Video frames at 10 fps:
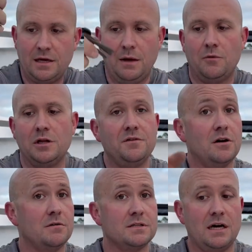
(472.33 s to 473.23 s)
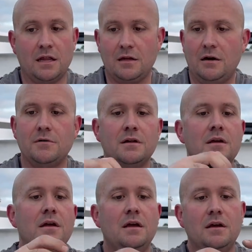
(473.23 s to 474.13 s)
It won't even go inside of that one.
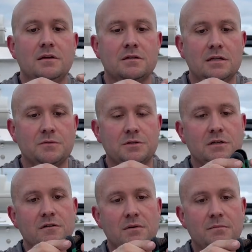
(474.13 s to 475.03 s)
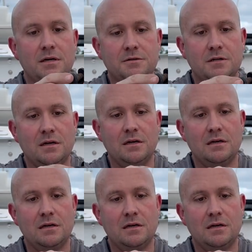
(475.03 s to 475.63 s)
So I'll just switch over to my metric.